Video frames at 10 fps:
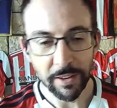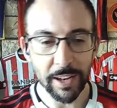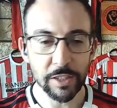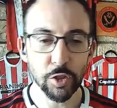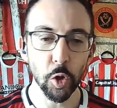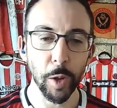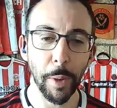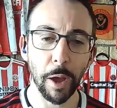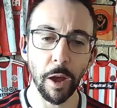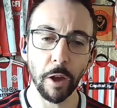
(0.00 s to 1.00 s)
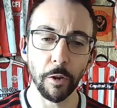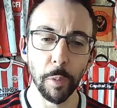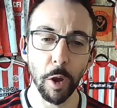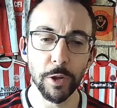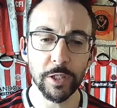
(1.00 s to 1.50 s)
Now let's talk about our
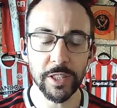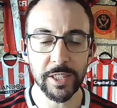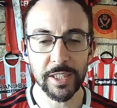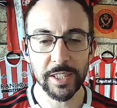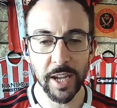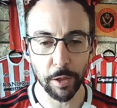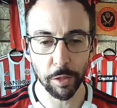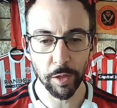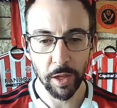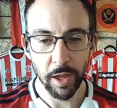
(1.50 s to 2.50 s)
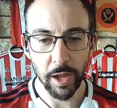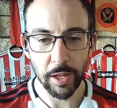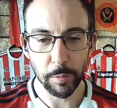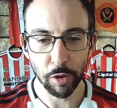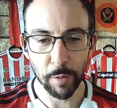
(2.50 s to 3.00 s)
opponents, sixth
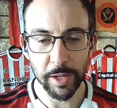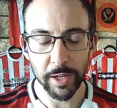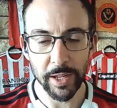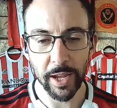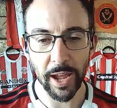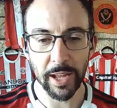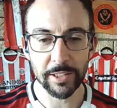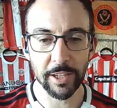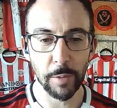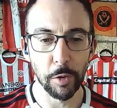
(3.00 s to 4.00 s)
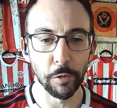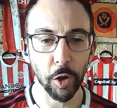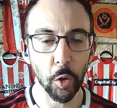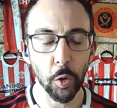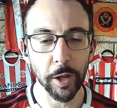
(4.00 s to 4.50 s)
in the Premier League at time of
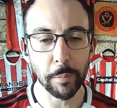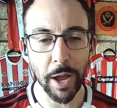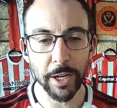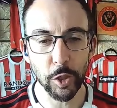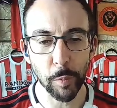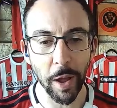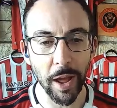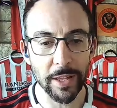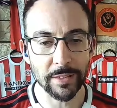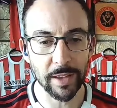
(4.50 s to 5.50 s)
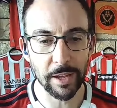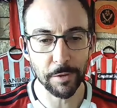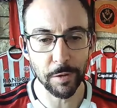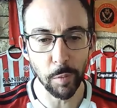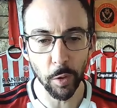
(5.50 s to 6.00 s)
recording, managed by
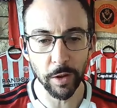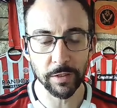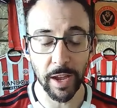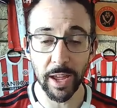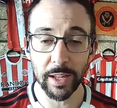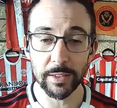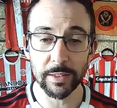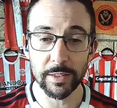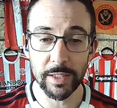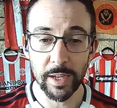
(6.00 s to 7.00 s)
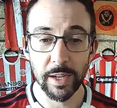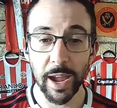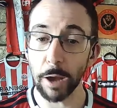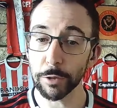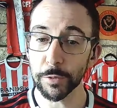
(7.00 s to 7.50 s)
David Moyes and
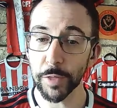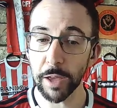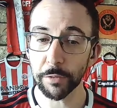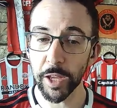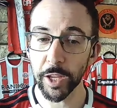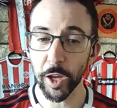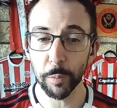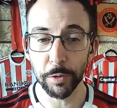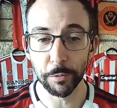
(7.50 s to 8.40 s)
out of the FA Cup.